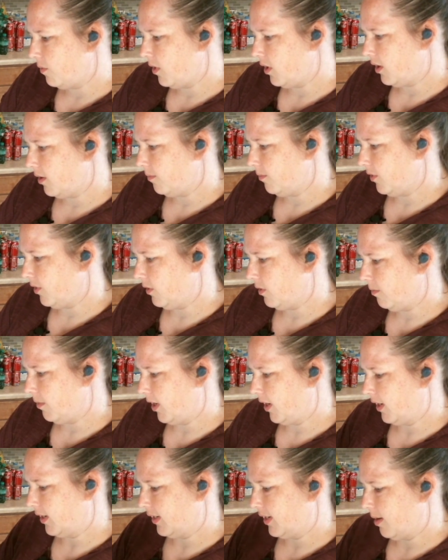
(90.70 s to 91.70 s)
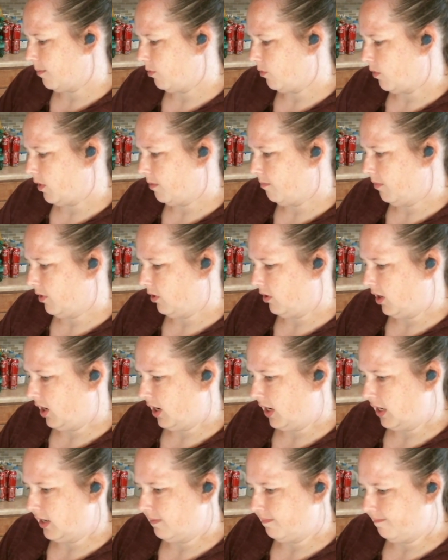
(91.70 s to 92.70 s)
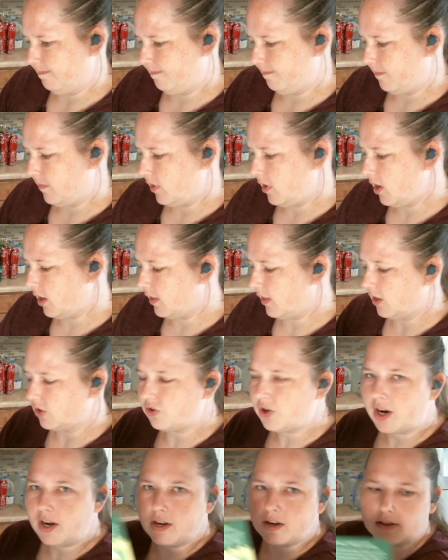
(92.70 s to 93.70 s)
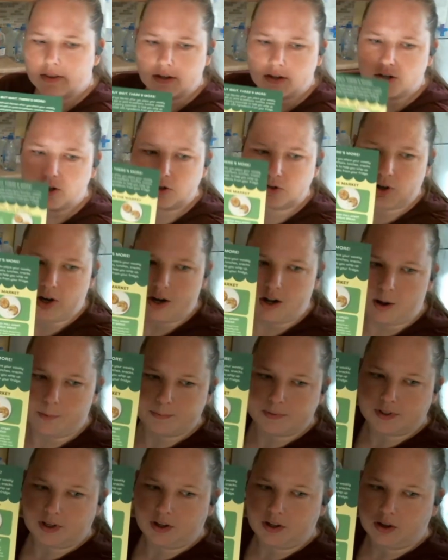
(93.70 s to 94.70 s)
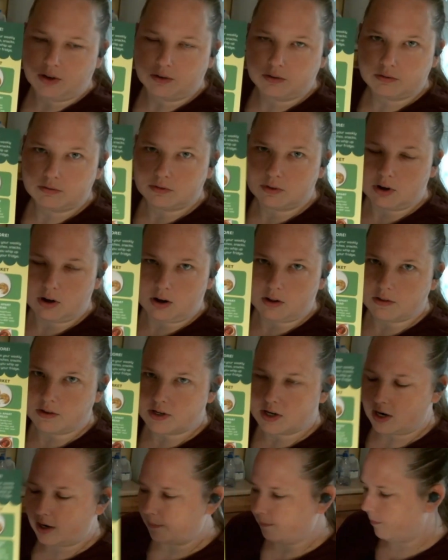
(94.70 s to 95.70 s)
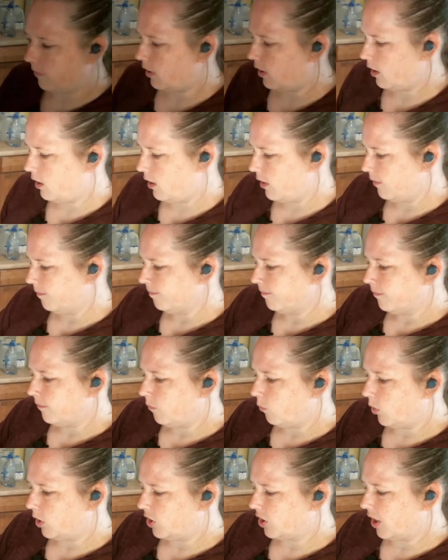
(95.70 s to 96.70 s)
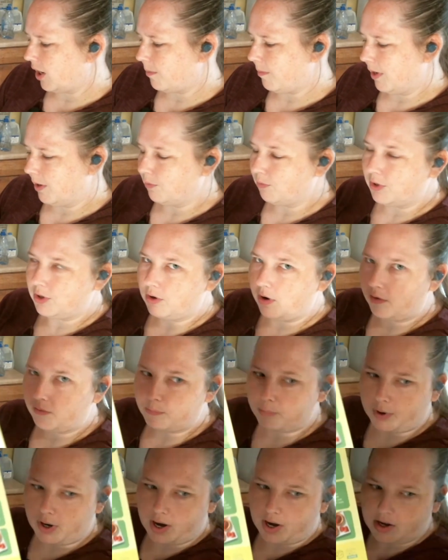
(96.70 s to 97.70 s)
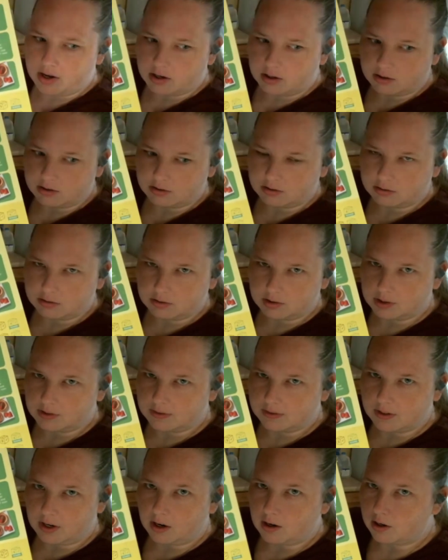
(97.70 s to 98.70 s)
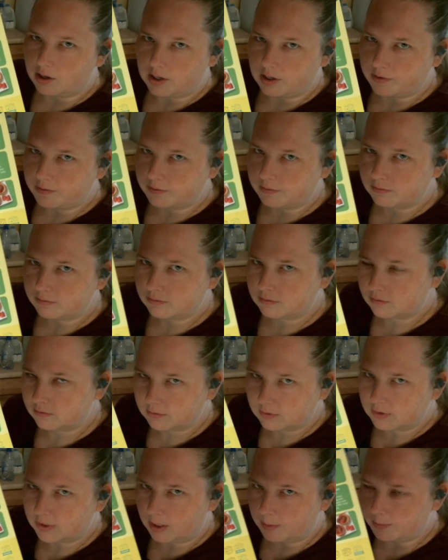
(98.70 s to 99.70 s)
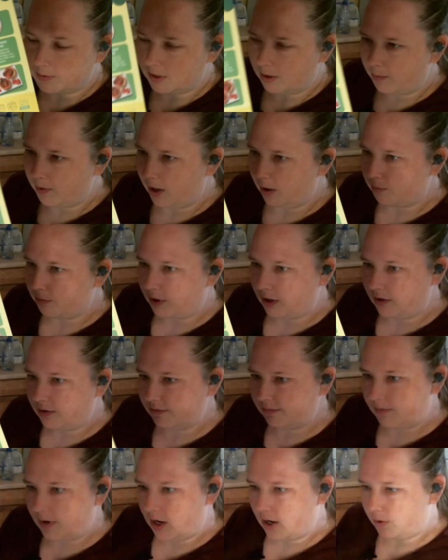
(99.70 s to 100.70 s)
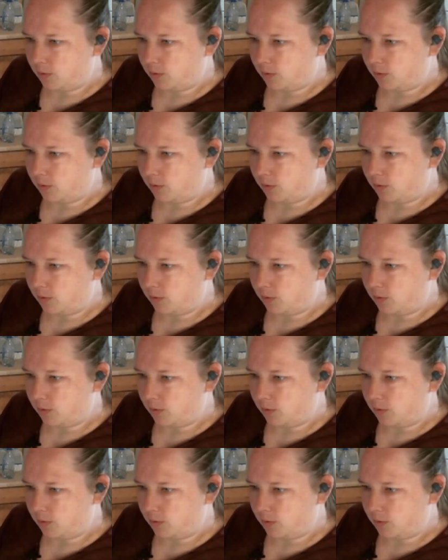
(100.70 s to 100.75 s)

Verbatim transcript: Welcome to America's number one milk. Look, they're trying, they just try to upsell you all the time. Which, I mean, when you have bread, it's not hard to upsell me on bread.